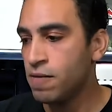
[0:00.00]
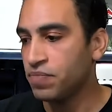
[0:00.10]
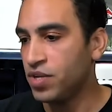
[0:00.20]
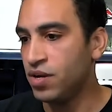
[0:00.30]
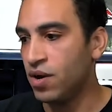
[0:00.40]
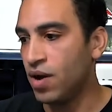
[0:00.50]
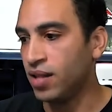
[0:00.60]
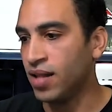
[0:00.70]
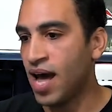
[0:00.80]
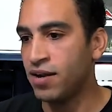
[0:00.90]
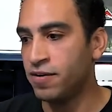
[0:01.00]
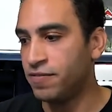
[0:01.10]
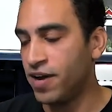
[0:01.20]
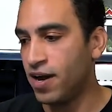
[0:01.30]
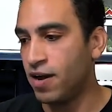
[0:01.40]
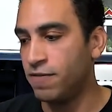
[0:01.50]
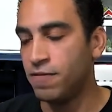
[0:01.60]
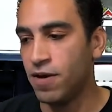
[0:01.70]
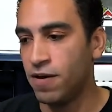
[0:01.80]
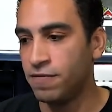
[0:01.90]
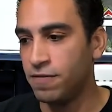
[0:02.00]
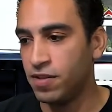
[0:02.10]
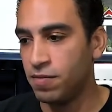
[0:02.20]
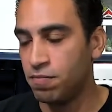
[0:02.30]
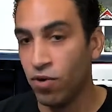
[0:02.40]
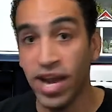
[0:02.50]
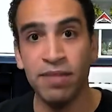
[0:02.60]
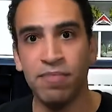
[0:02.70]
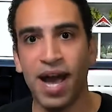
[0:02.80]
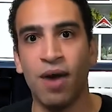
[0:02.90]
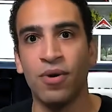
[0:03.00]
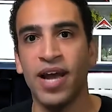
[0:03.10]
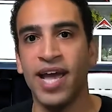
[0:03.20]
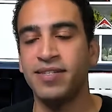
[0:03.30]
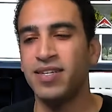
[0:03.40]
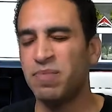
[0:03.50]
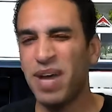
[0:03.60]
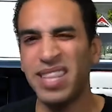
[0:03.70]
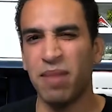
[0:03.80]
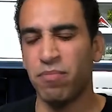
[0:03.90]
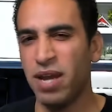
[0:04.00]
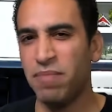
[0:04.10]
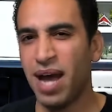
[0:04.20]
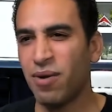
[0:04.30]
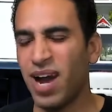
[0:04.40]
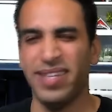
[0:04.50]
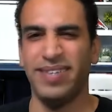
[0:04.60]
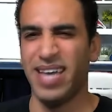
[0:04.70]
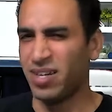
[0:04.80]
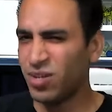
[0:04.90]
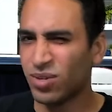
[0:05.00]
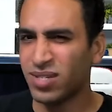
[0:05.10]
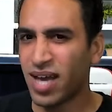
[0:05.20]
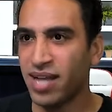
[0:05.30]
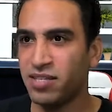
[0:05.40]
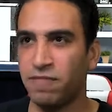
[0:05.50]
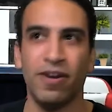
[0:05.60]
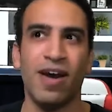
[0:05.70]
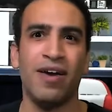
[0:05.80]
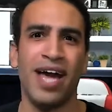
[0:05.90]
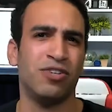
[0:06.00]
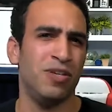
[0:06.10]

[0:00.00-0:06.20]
a lot of brain power, and to spend that brain power on the technical side to figure out how to actually